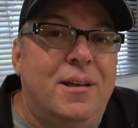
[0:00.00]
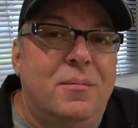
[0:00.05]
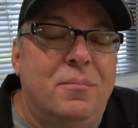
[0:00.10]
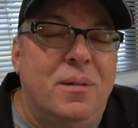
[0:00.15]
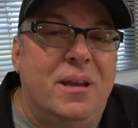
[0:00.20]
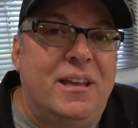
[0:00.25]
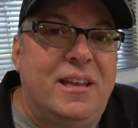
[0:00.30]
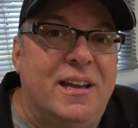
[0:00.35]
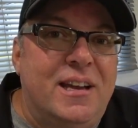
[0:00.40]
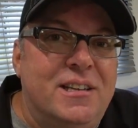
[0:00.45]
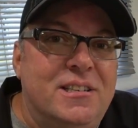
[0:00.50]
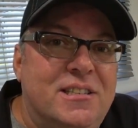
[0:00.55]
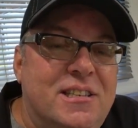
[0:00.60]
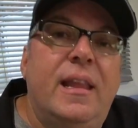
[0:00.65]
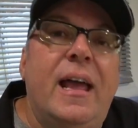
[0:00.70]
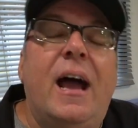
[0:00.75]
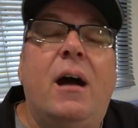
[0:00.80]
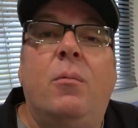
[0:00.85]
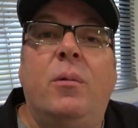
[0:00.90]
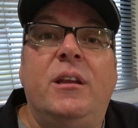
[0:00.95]
because
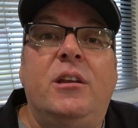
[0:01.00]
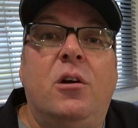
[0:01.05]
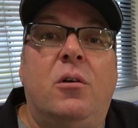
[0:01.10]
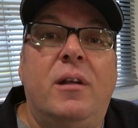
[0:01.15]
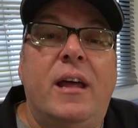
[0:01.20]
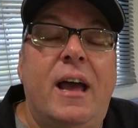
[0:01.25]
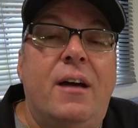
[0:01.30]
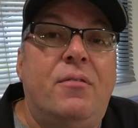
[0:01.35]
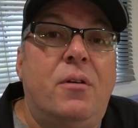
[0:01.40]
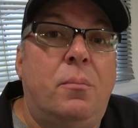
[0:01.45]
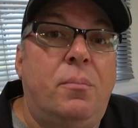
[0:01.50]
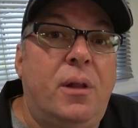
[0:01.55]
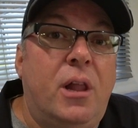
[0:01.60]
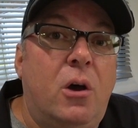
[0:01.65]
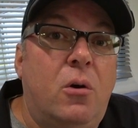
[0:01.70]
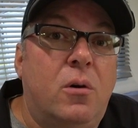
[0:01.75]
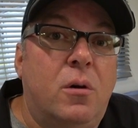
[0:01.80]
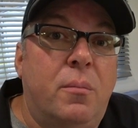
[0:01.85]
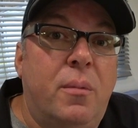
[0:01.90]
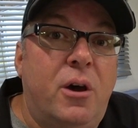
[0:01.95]
now we don't have a
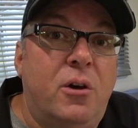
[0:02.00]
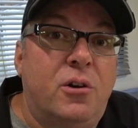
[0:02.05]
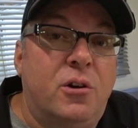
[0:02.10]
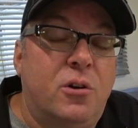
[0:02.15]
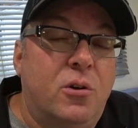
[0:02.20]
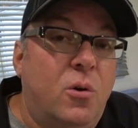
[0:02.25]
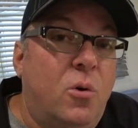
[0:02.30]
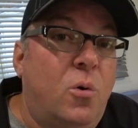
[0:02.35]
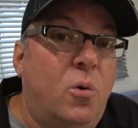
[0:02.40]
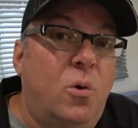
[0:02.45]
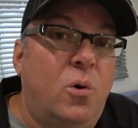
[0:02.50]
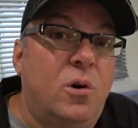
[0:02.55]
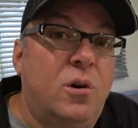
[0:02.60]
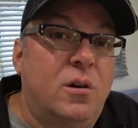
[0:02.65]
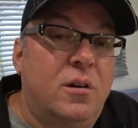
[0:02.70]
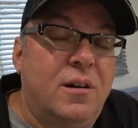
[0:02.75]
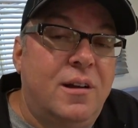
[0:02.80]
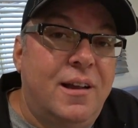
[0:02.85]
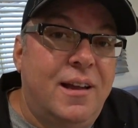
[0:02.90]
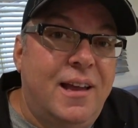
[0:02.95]
blower motor
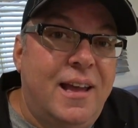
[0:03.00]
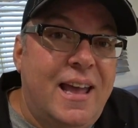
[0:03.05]
or